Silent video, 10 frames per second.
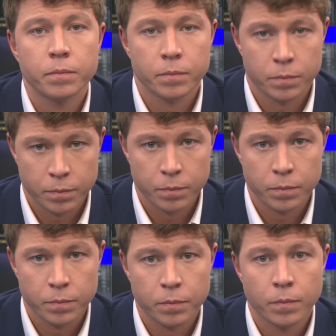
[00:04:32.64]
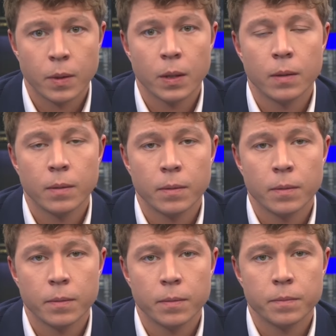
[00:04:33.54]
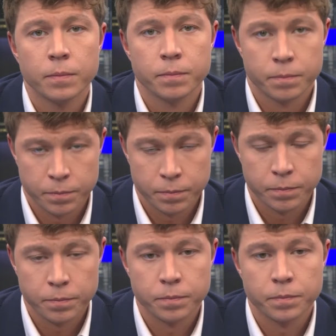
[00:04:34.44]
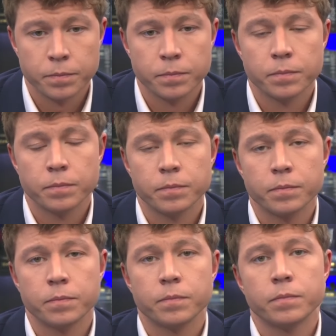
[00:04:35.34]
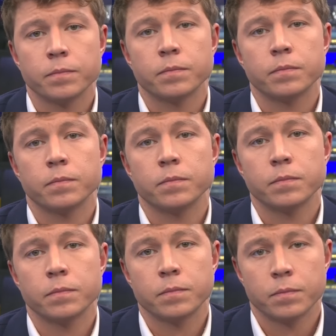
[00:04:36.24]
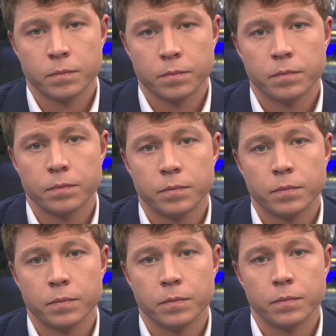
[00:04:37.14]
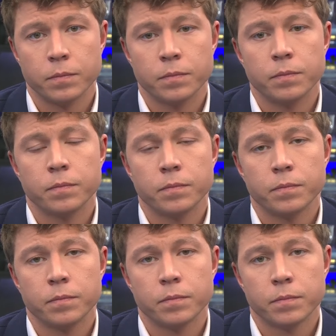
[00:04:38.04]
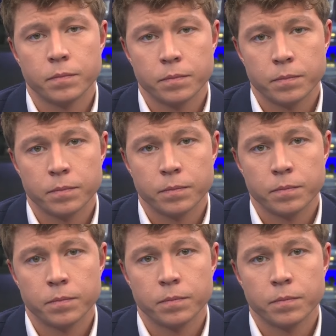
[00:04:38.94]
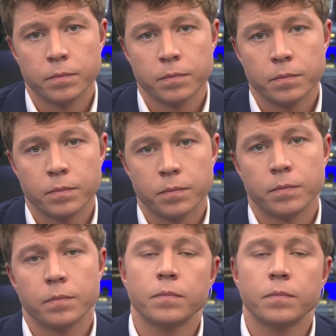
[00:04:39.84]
(silent)